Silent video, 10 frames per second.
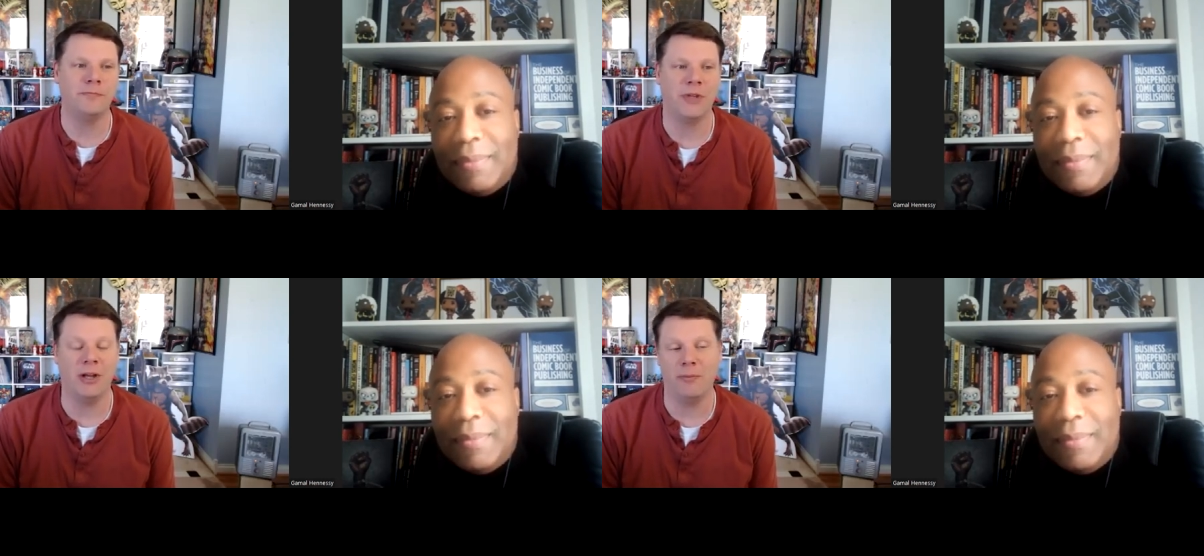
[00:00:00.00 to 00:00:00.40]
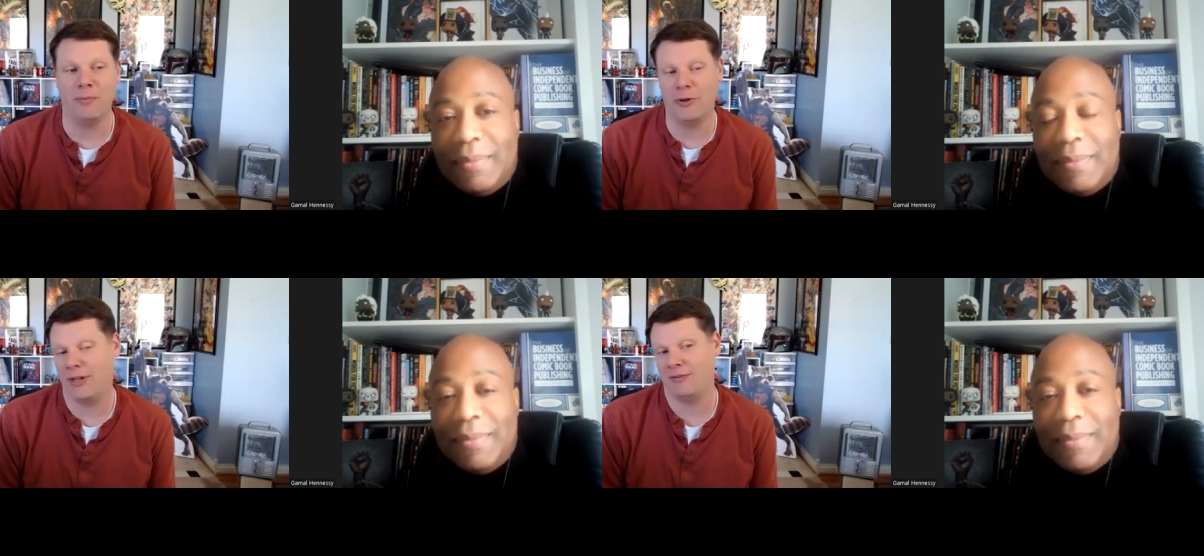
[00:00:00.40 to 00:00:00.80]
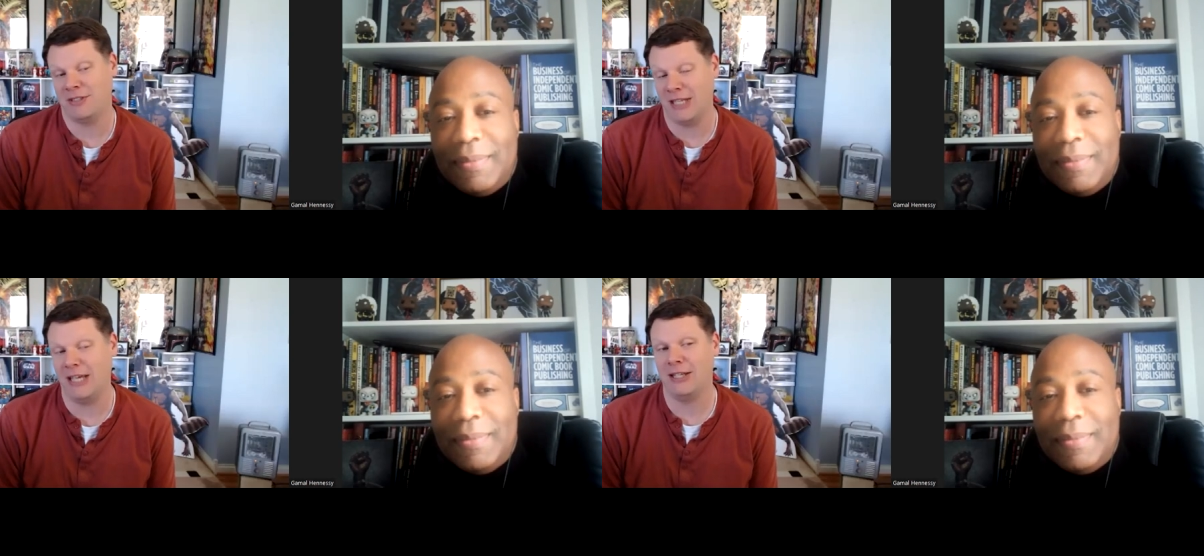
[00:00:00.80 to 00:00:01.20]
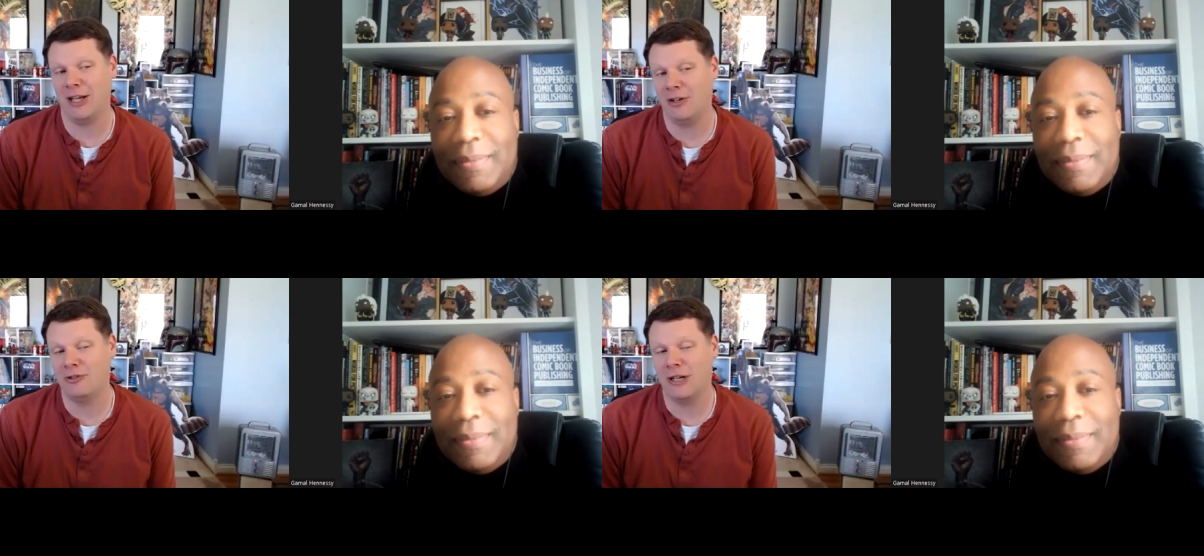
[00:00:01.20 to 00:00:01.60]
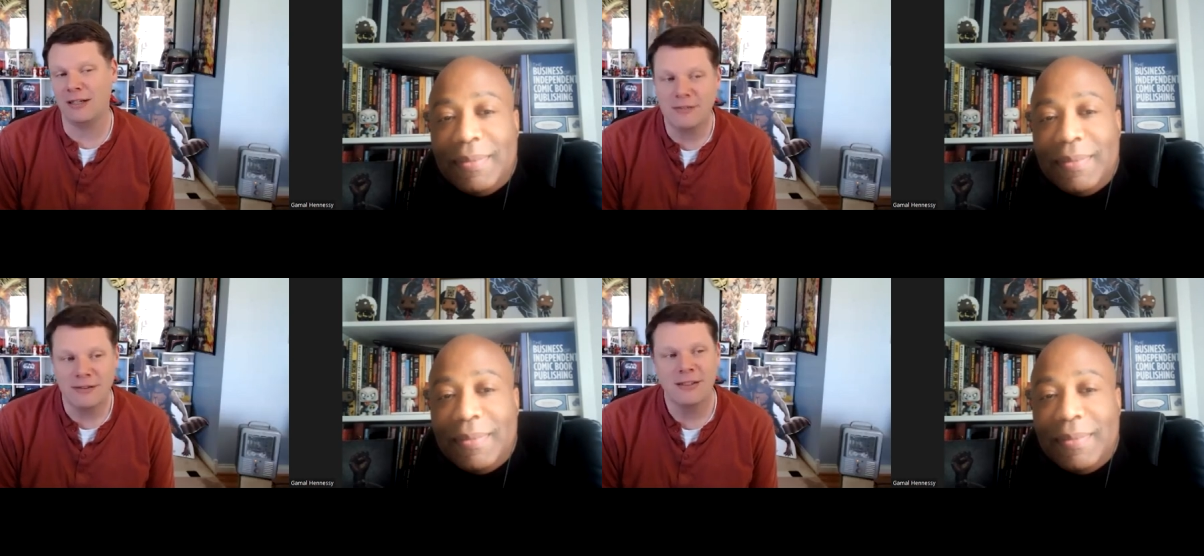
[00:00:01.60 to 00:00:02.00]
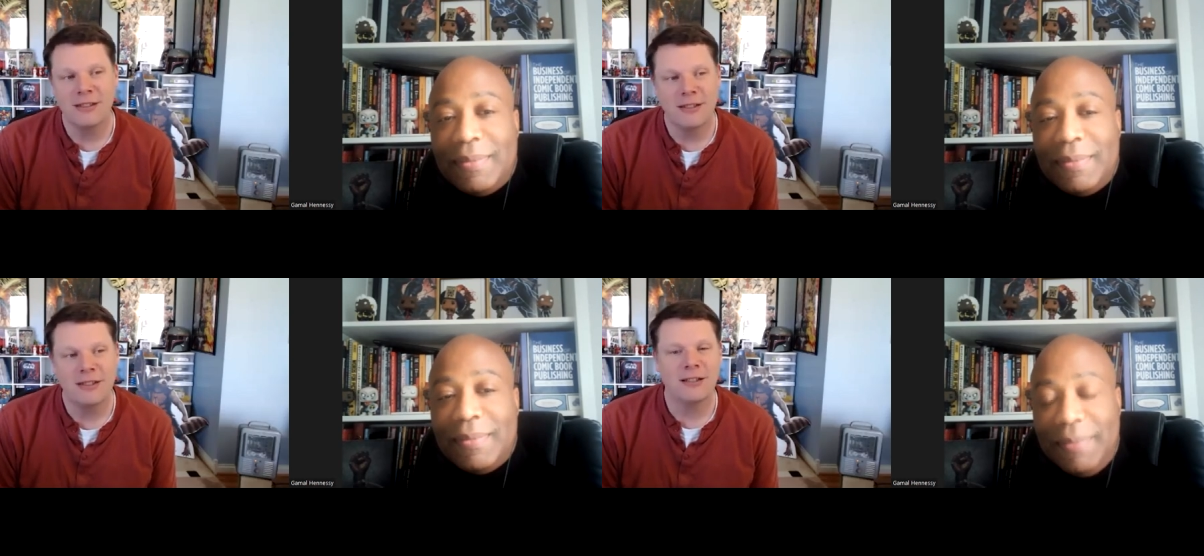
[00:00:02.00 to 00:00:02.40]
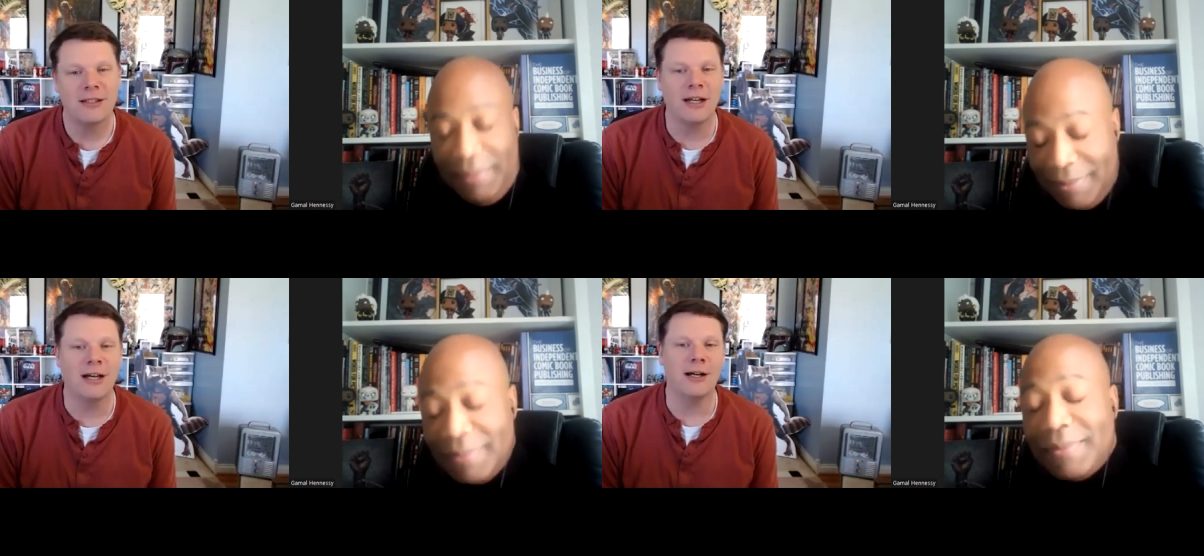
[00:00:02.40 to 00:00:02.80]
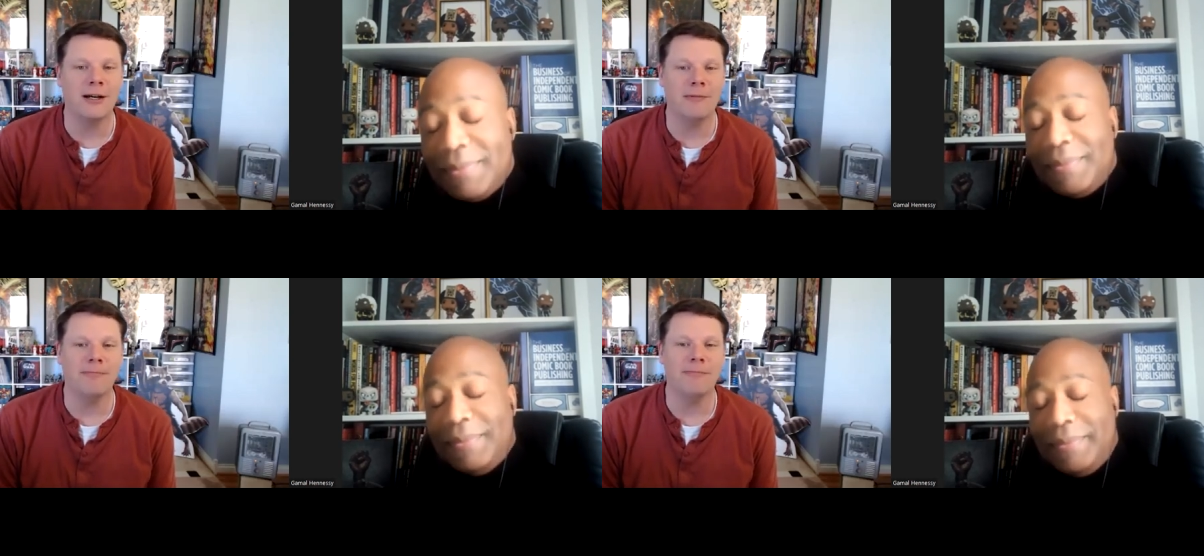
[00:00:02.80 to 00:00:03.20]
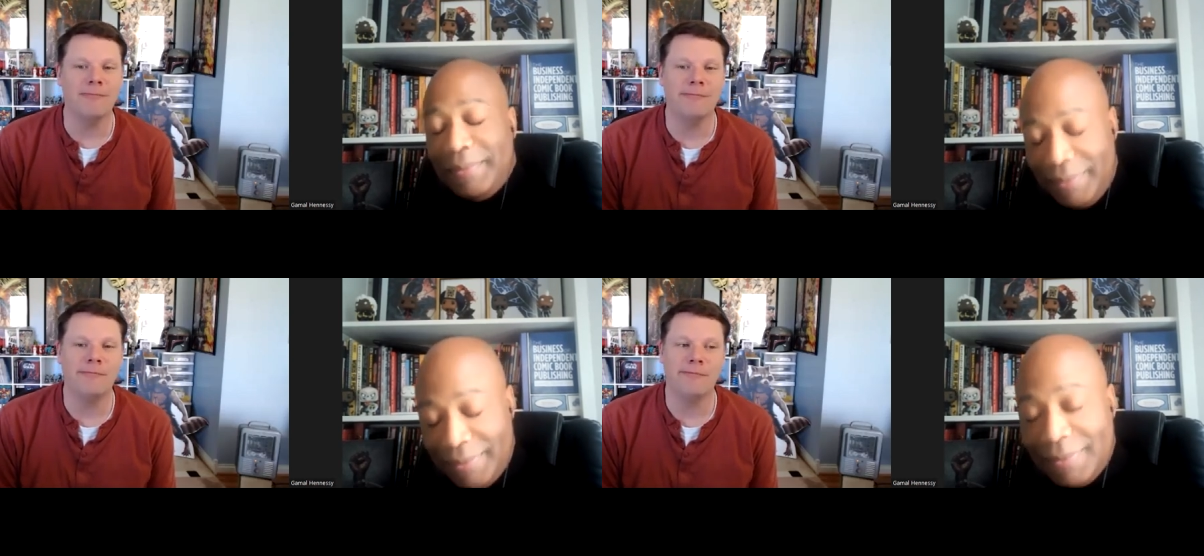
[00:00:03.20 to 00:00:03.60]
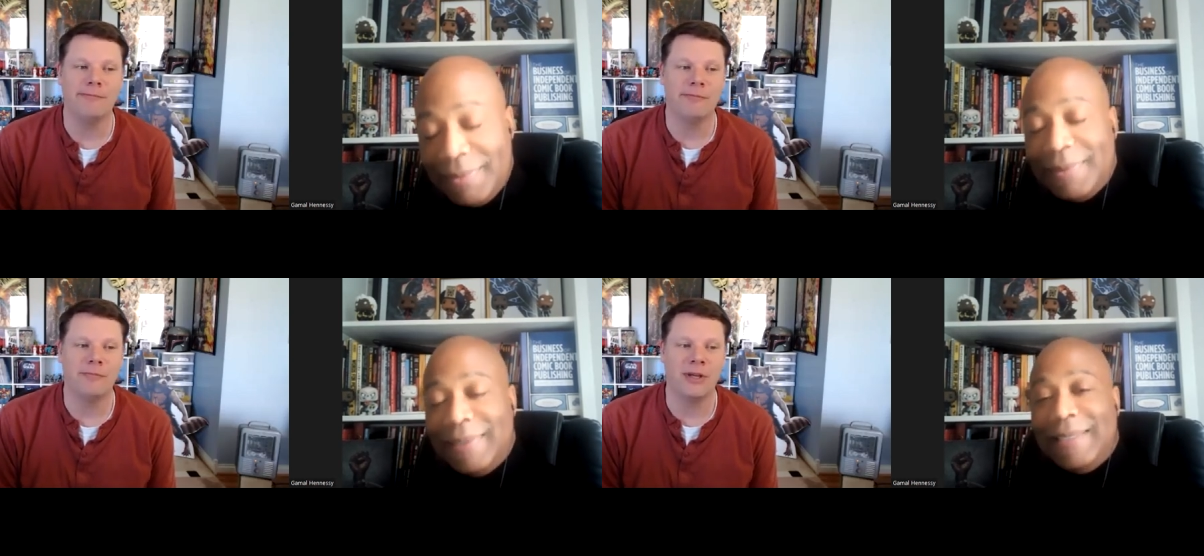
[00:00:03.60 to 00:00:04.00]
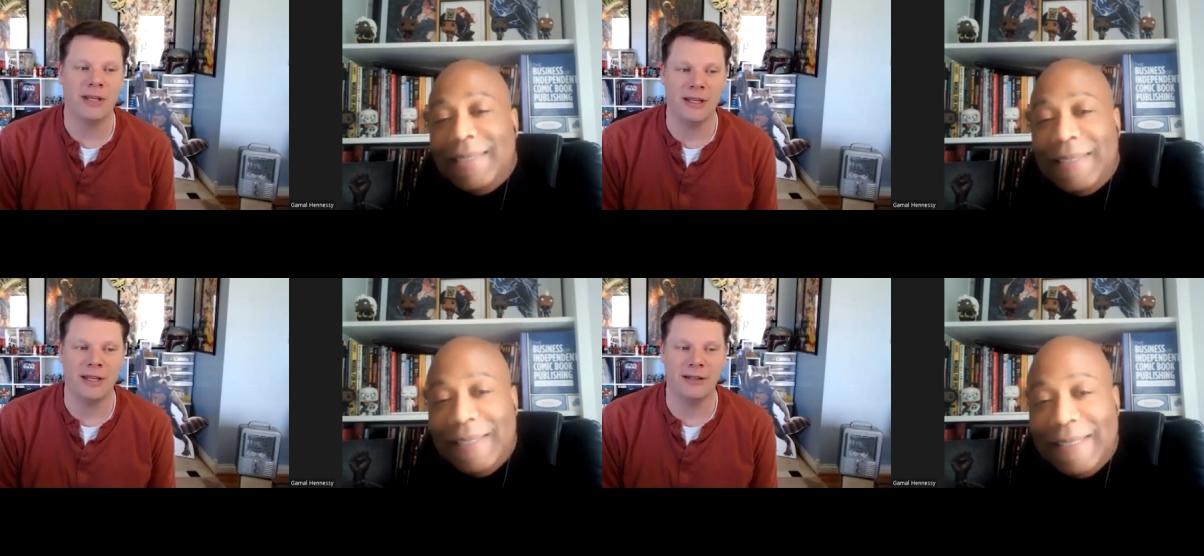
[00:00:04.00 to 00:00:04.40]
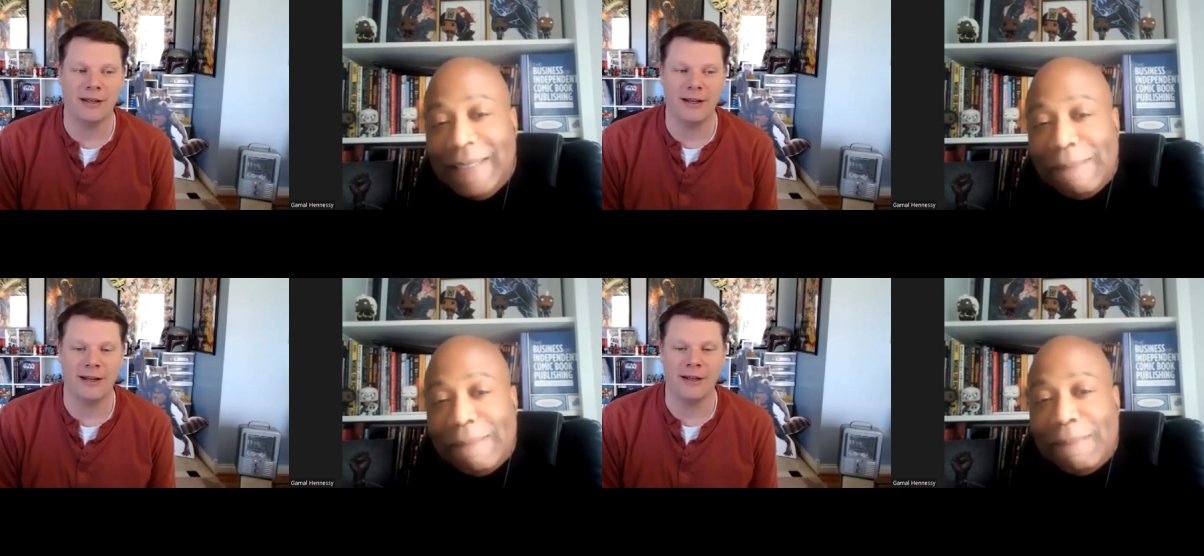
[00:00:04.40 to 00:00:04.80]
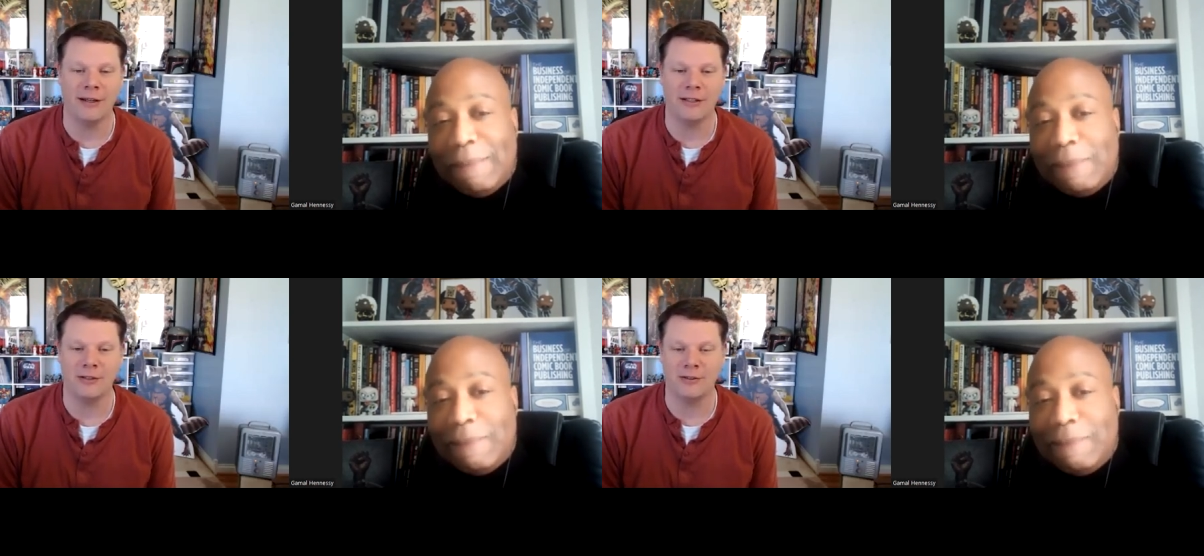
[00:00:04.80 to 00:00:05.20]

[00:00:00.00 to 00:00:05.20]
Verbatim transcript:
Speaker 1: you know, both have to sign the contract, um, and uh, and